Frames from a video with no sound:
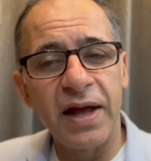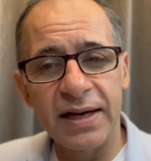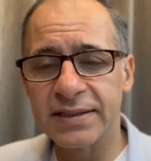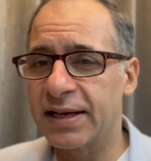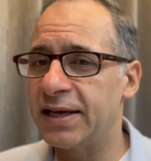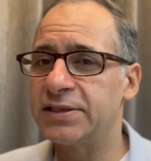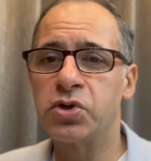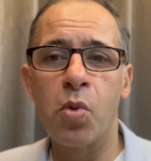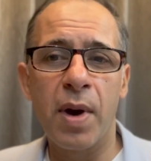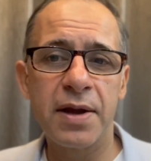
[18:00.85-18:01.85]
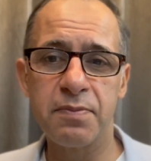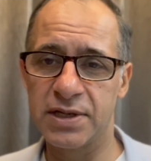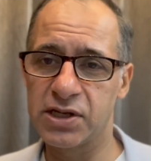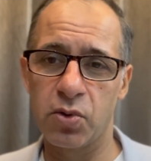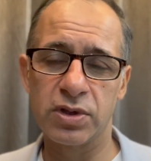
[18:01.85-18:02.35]
that is the case, you might
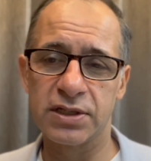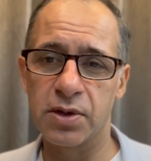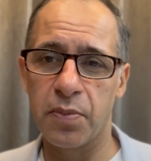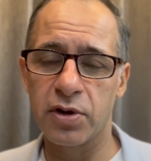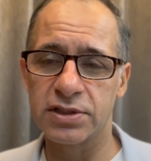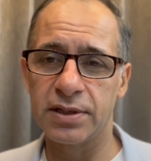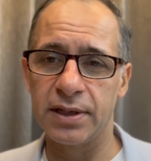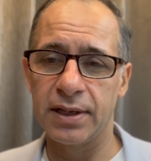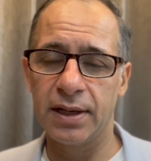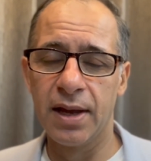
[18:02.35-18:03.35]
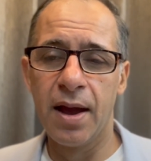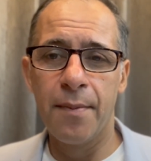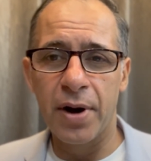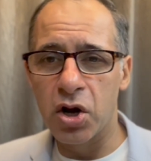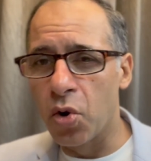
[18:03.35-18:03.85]
miss out this opportunity.
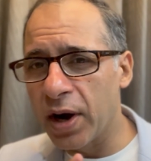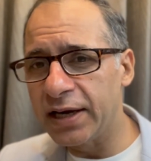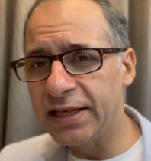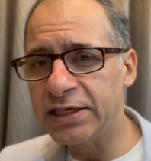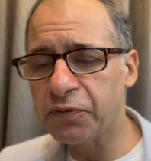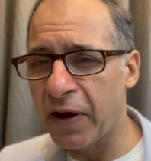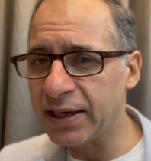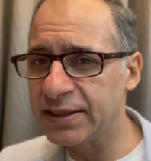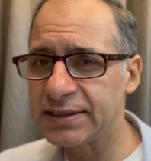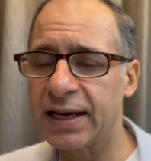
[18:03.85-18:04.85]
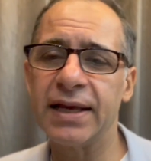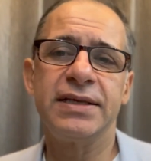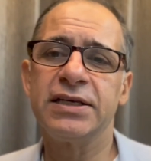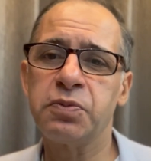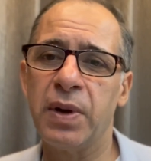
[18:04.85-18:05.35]
But look at these factors that I
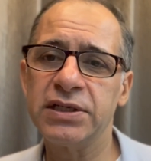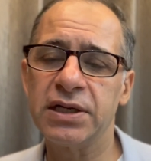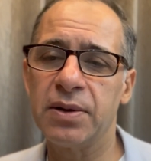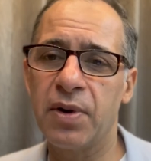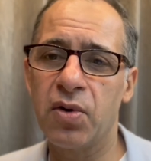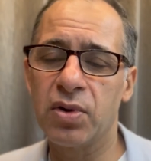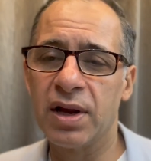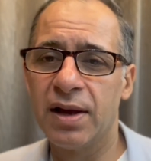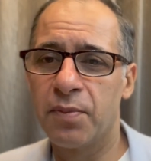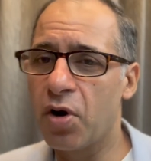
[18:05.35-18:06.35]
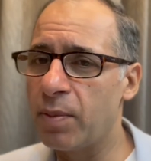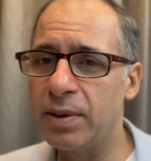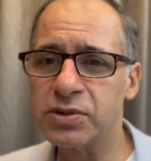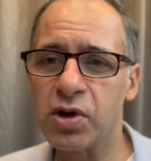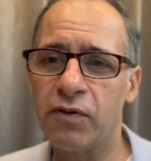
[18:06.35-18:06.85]
just mentioned about
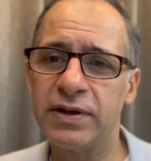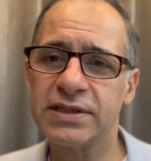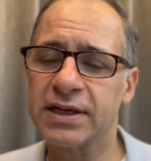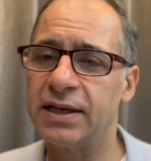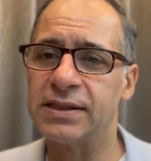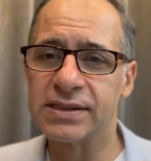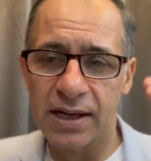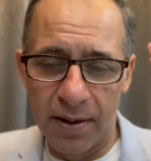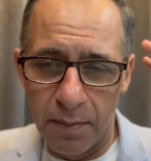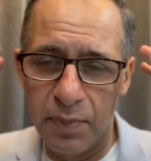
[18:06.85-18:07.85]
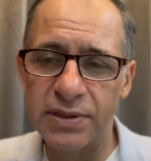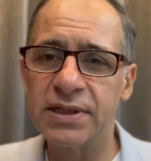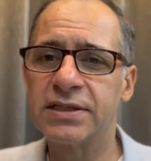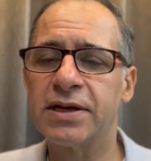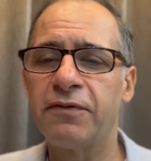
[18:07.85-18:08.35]
problem solving skills,
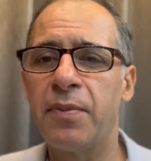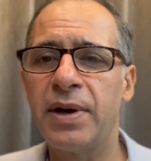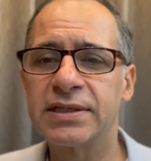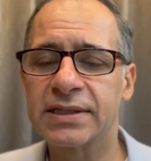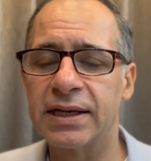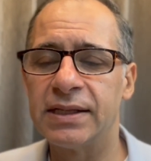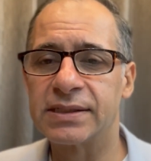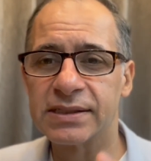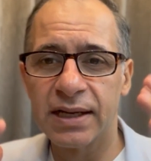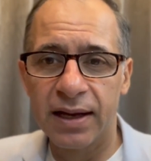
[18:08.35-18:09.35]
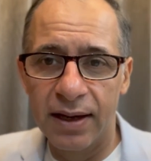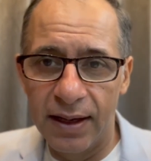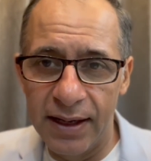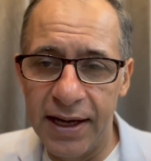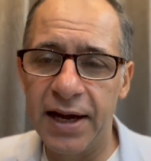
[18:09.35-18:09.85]
business development skills,
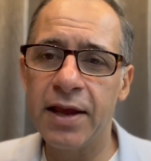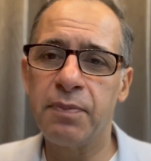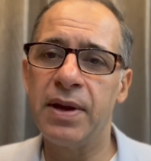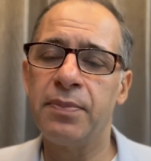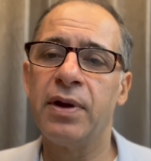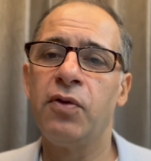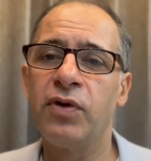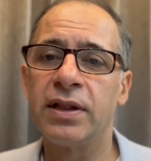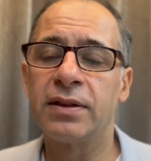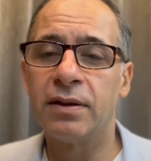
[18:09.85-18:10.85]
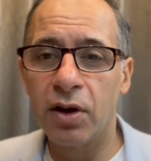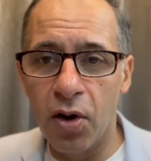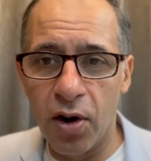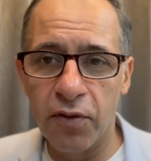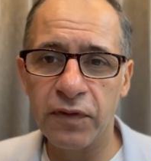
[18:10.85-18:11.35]
leading people with a
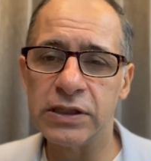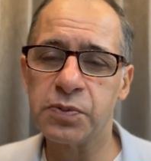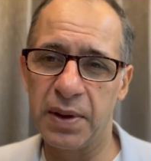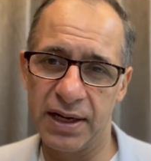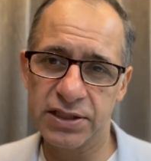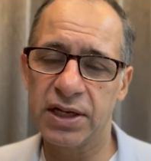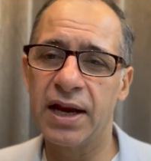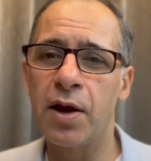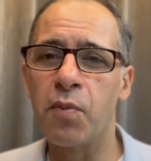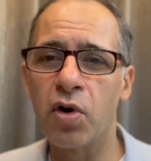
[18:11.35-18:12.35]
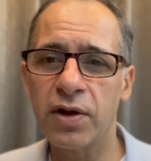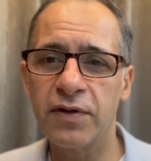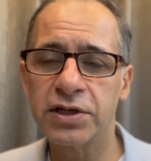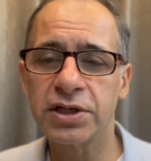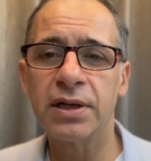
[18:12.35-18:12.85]
lot of inspiration and
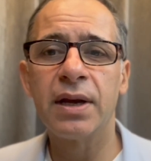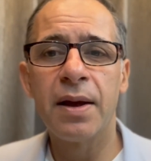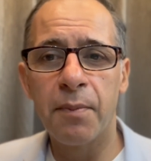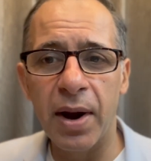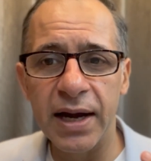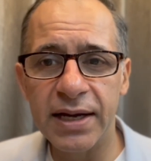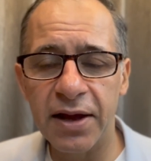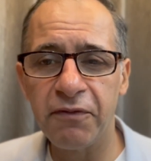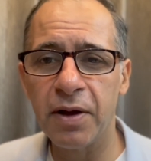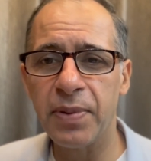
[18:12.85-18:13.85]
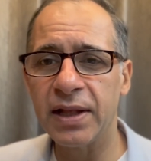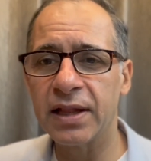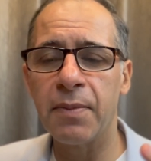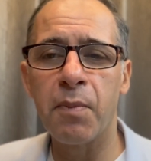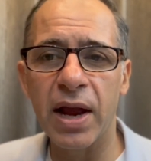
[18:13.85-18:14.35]
motivation by developing
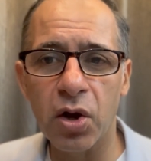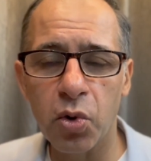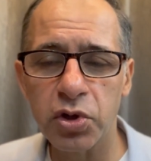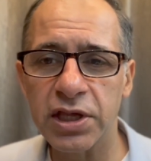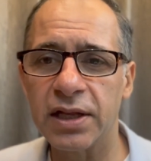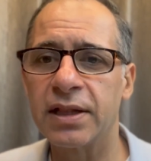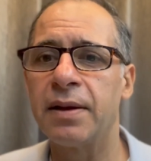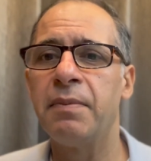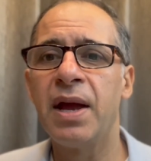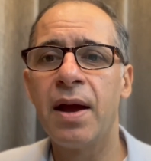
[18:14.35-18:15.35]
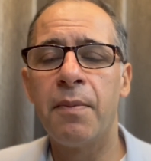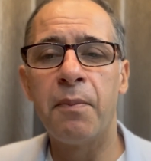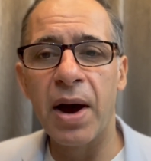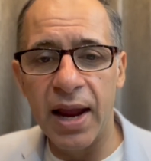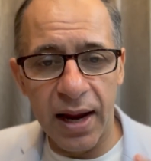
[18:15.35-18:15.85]
them, by coaching them,
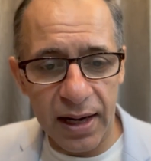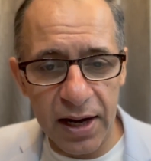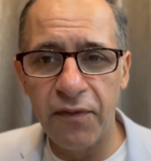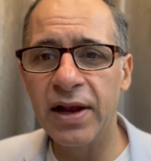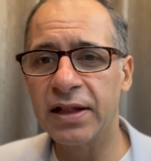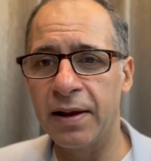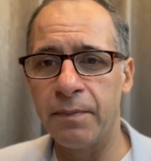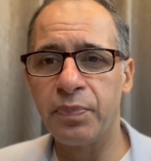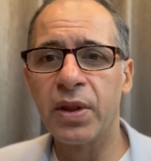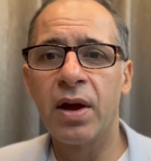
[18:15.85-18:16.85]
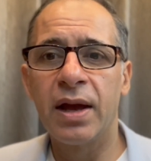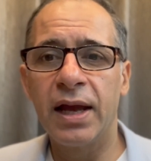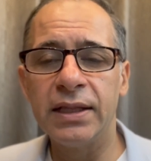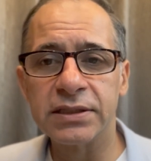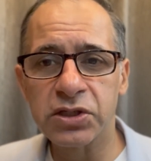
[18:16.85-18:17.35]
by giving them
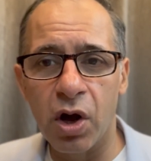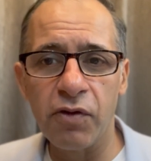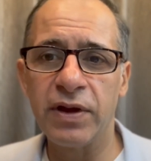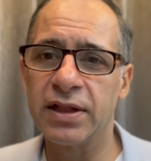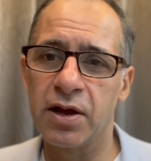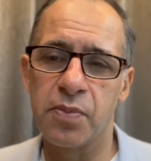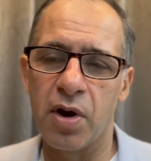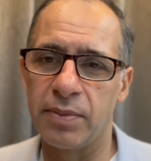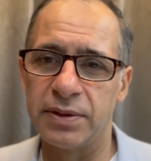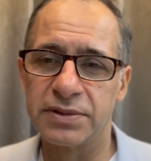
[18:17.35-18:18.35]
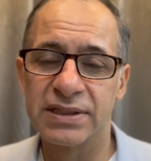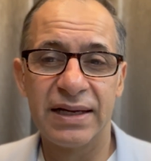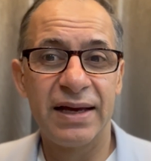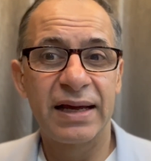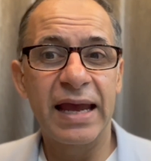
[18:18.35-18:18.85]
in solving their problems
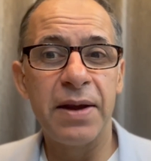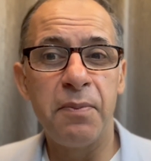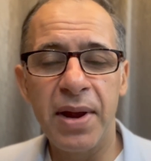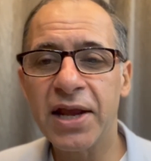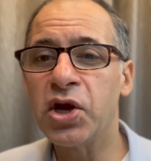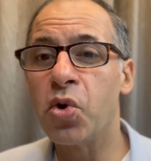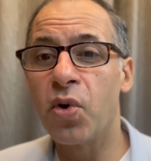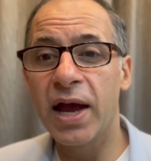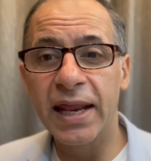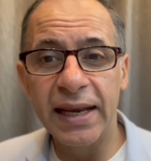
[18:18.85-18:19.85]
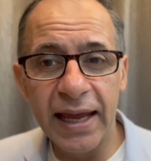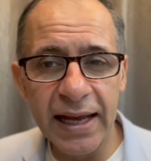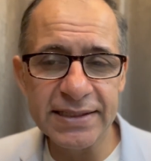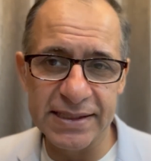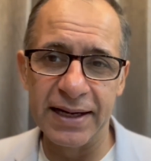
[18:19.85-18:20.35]
can make you an
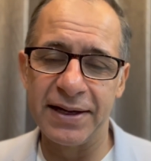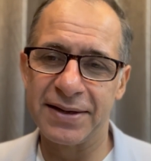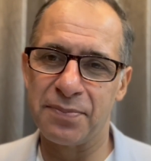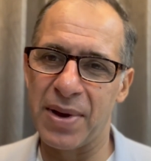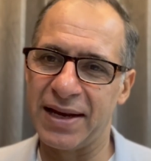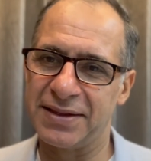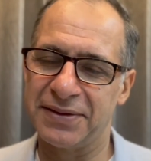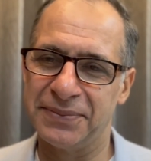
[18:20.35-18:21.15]
excellent manager.